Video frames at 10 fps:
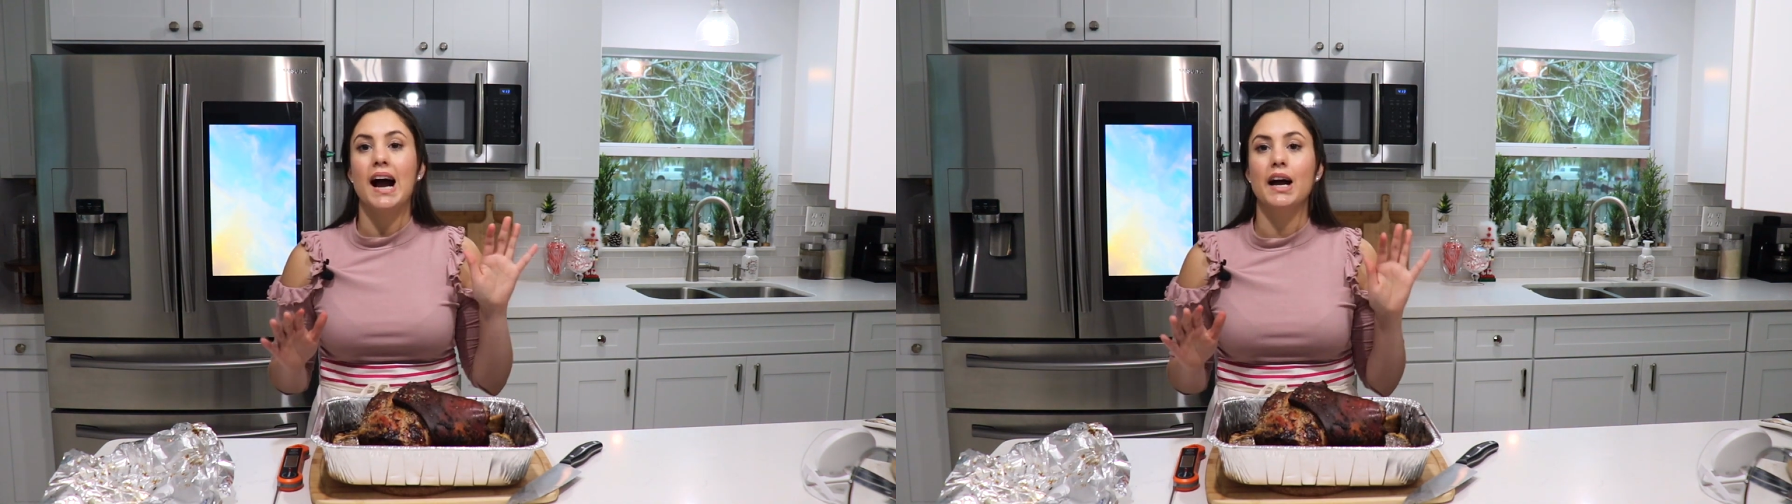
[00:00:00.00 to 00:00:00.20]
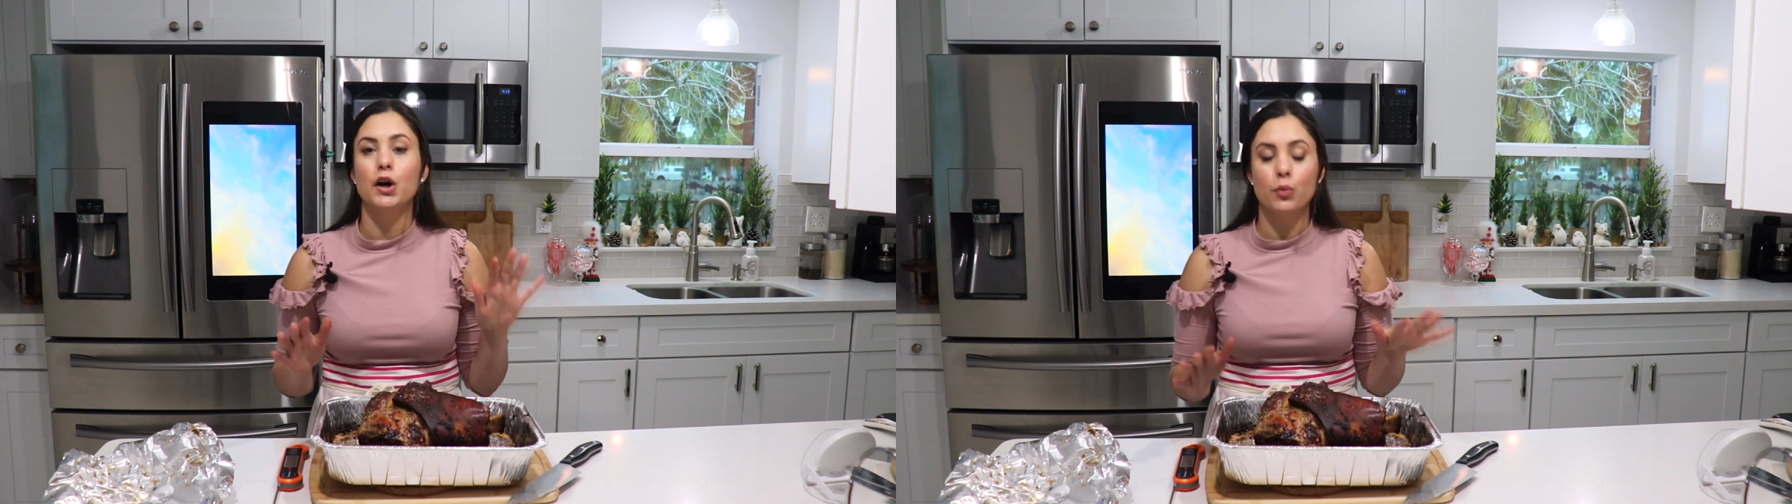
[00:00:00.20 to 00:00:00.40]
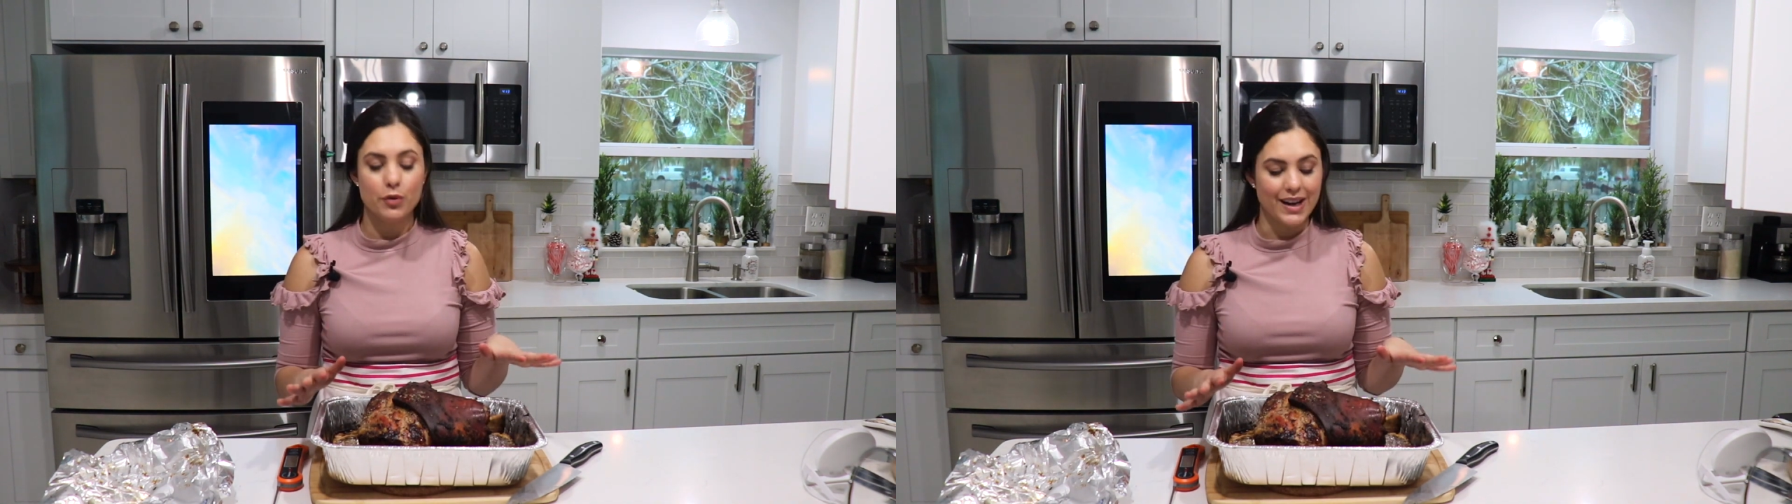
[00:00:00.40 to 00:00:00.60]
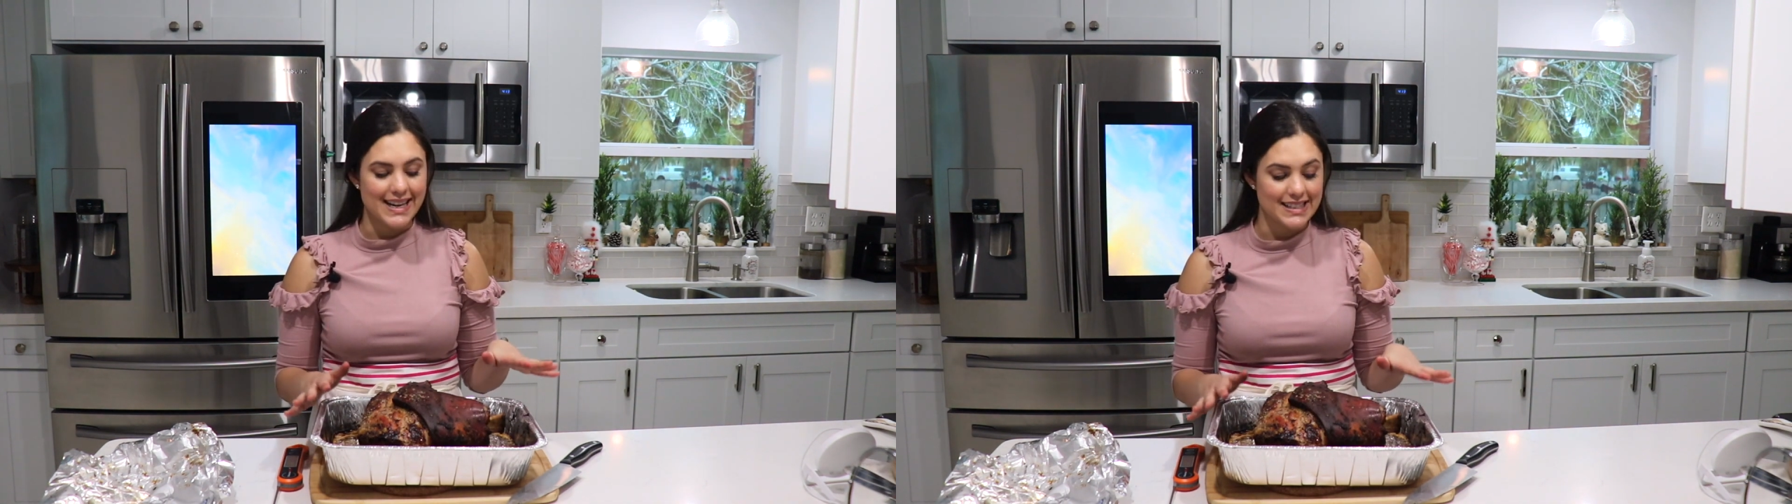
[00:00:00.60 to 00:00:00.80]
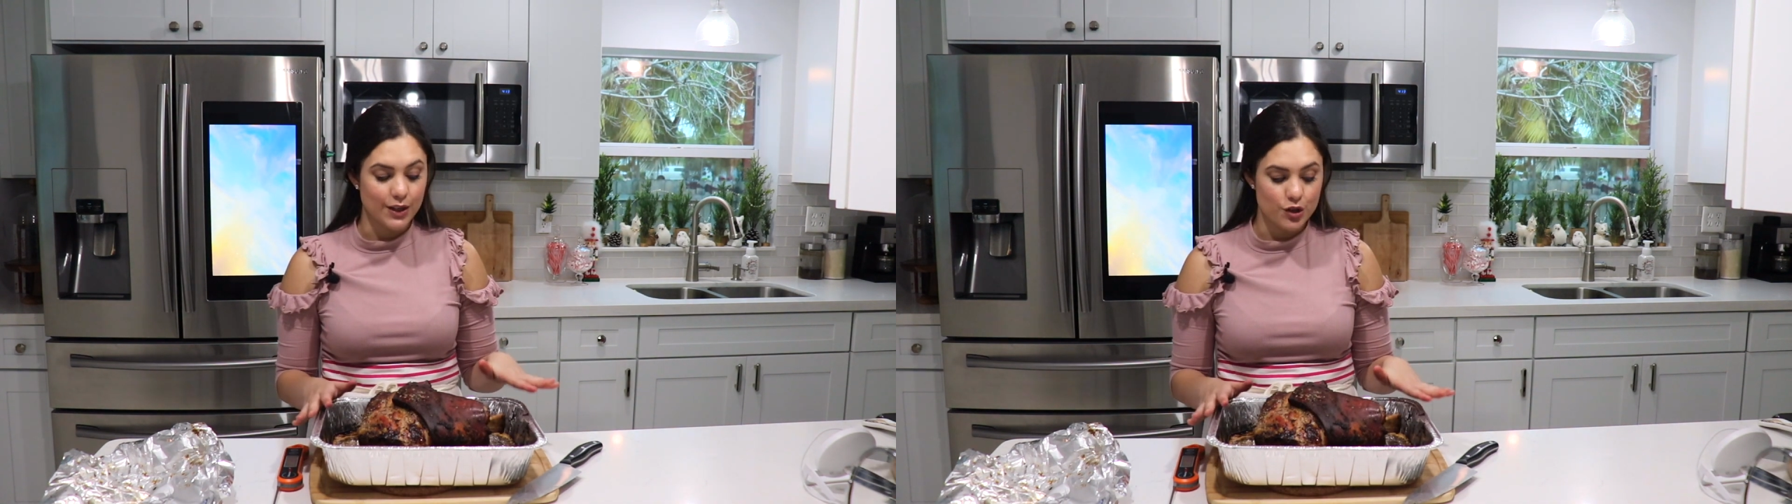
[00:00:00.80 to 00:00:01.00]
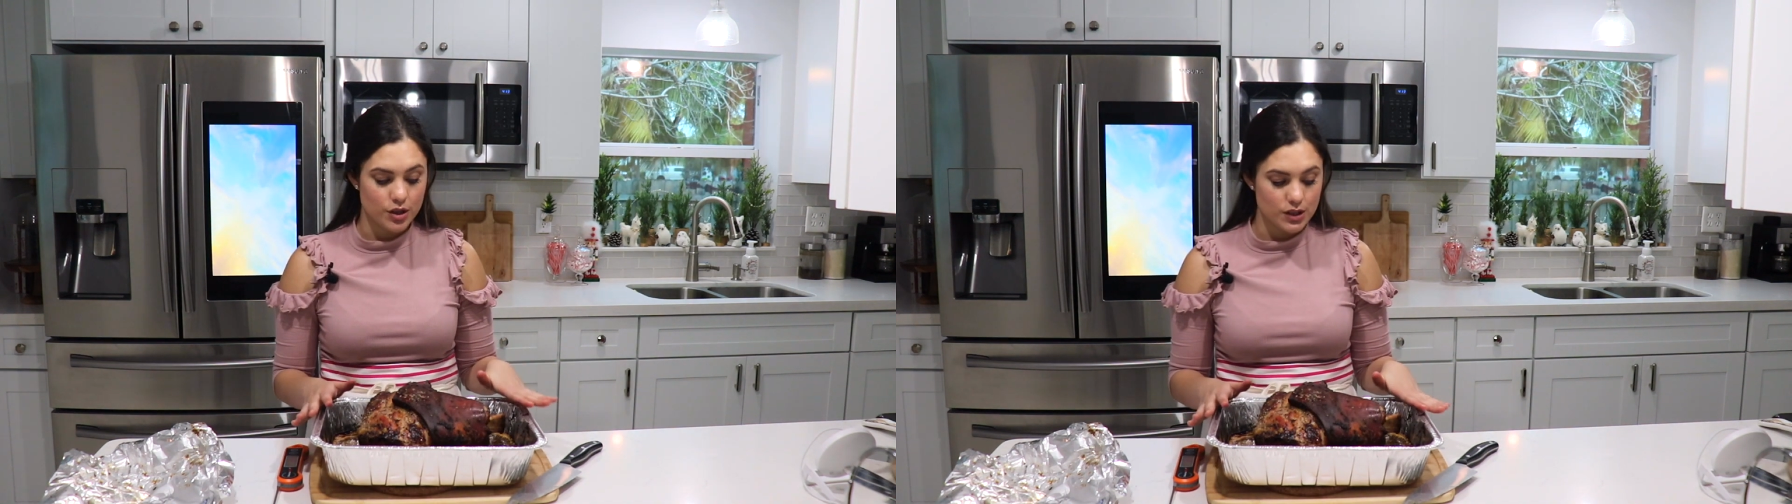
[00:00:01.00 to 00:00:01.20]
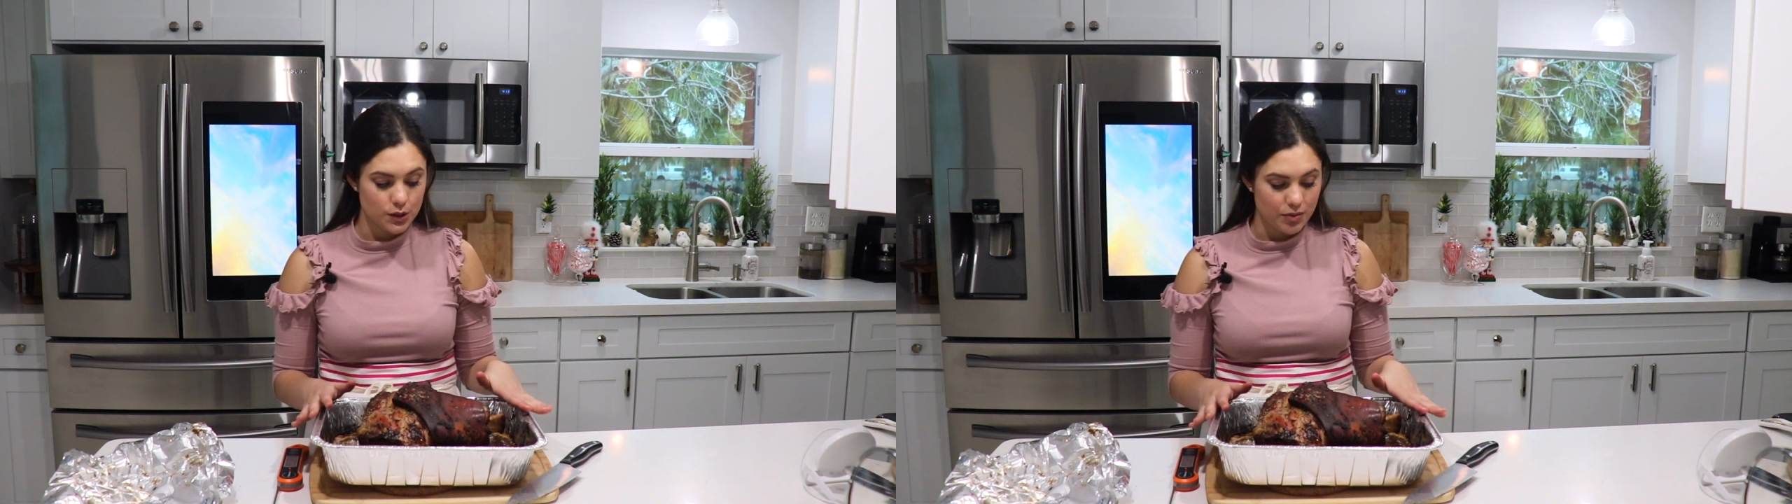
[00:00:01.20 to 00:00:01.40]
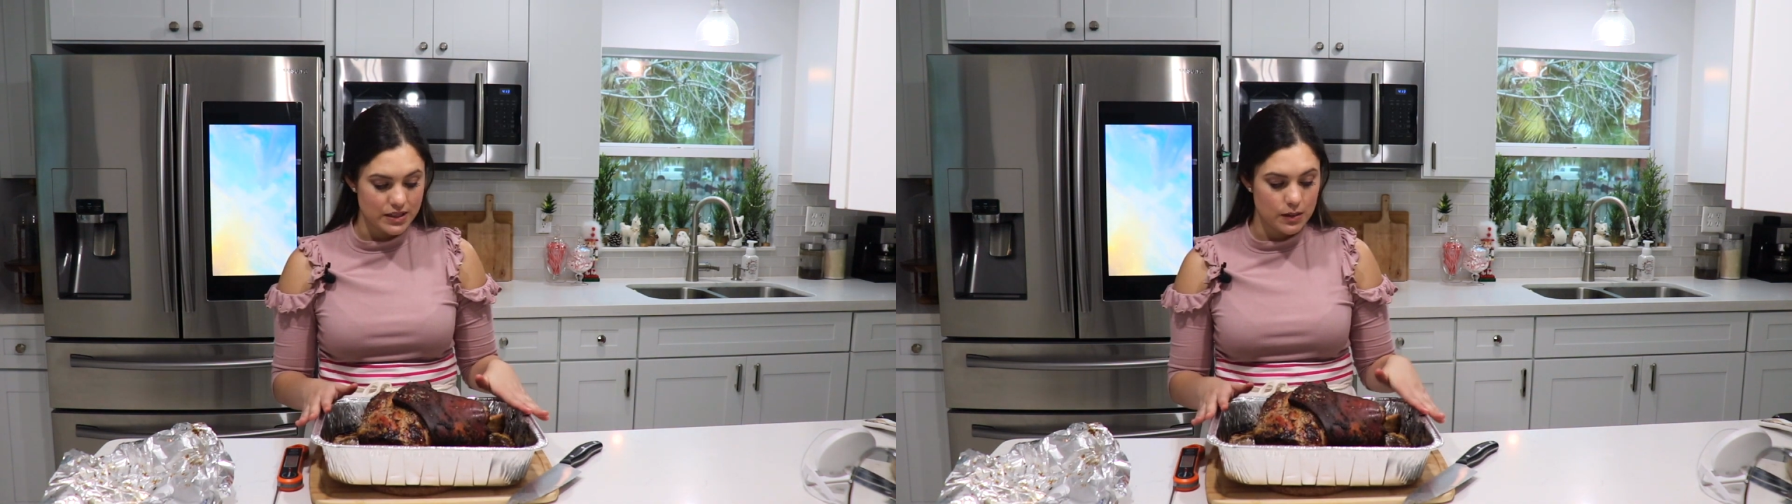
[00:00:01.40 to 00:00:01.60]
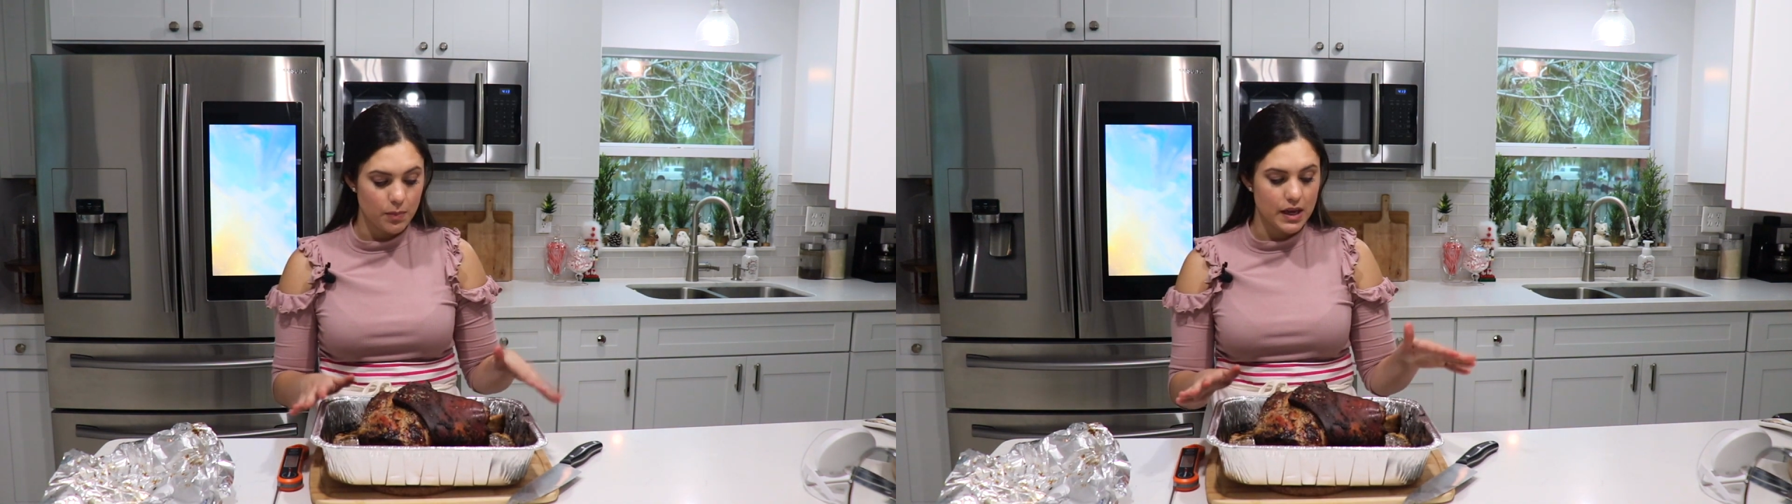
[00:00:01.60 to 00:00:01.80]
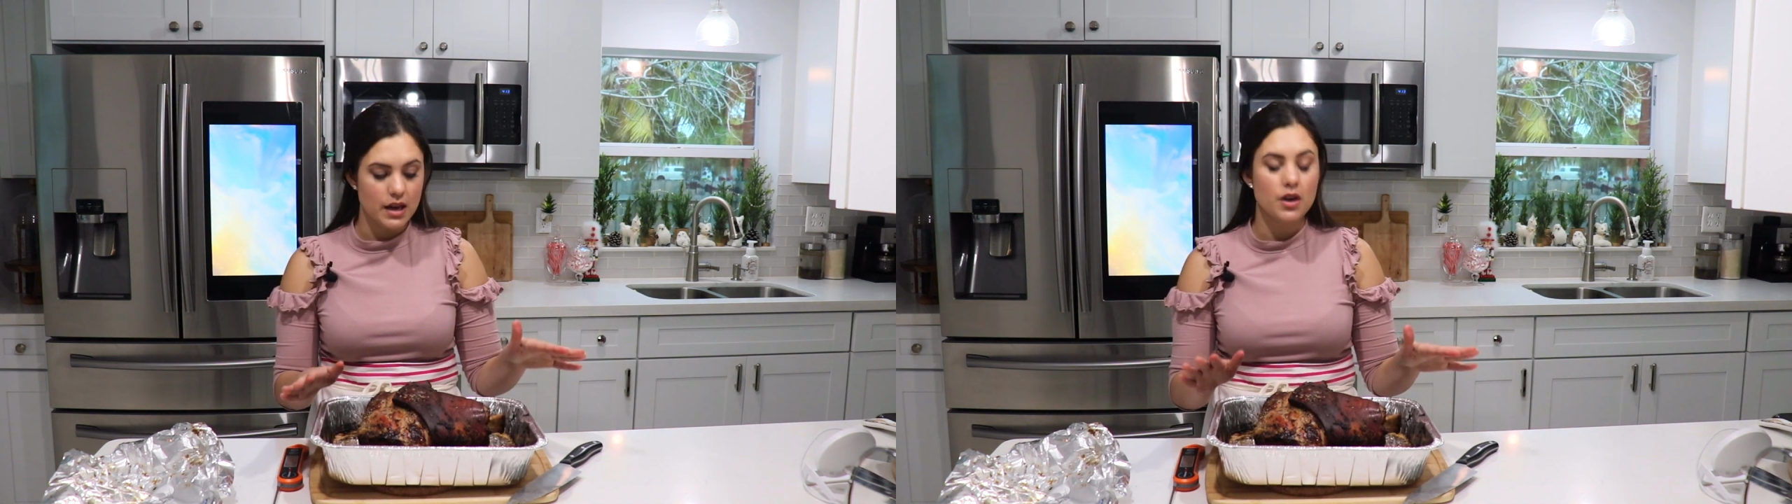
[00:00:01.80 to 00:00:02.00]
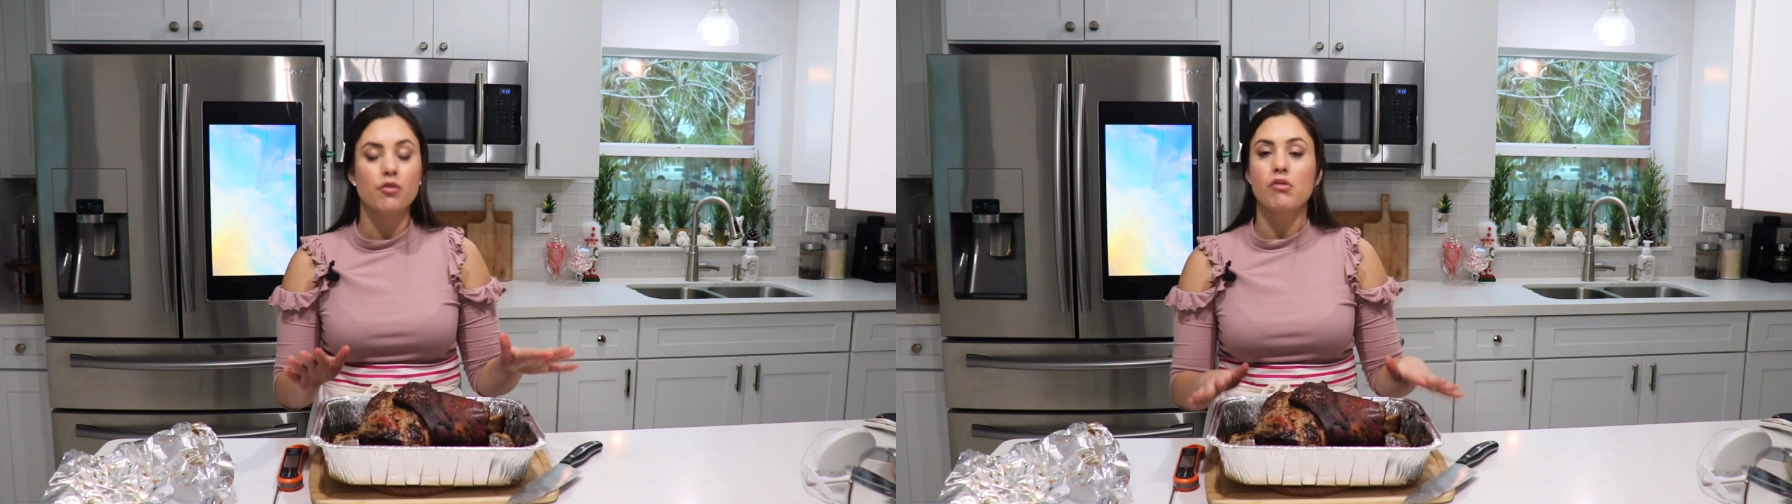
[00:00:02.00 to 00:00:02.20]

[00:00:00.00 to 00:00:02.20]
I hope you guys enjoyed this recipe.